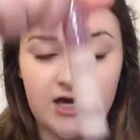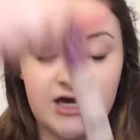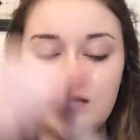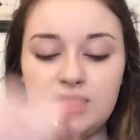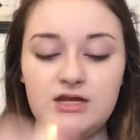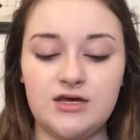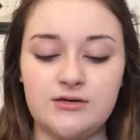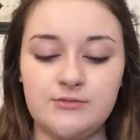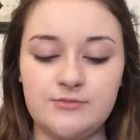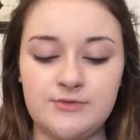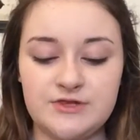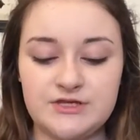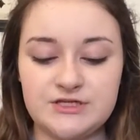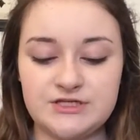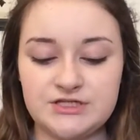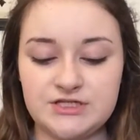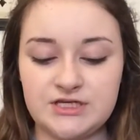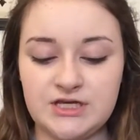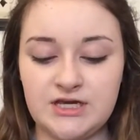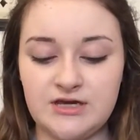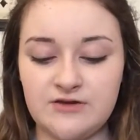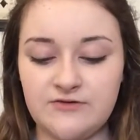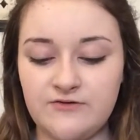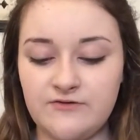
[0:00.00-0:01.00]
and I'm in the
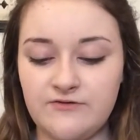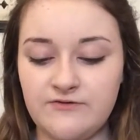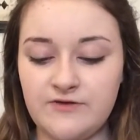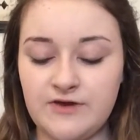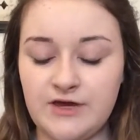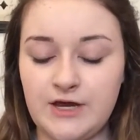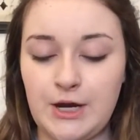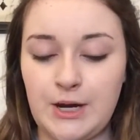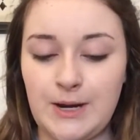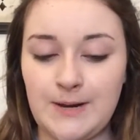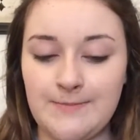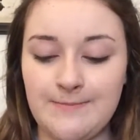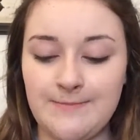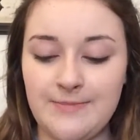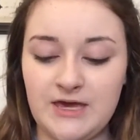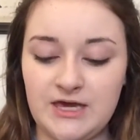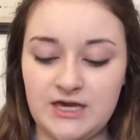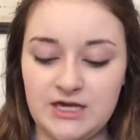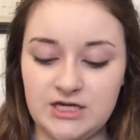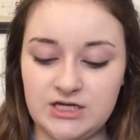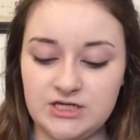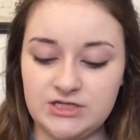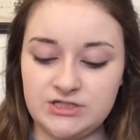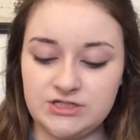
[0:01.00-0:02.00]
shade Fair
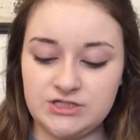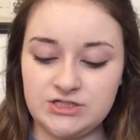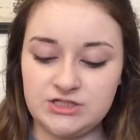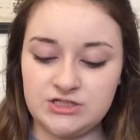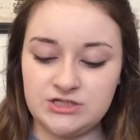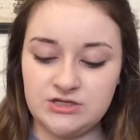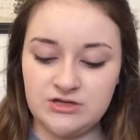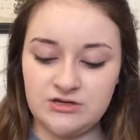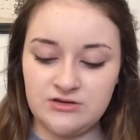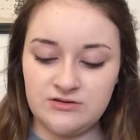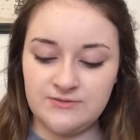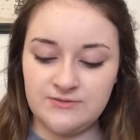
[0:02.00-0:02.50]
Beige.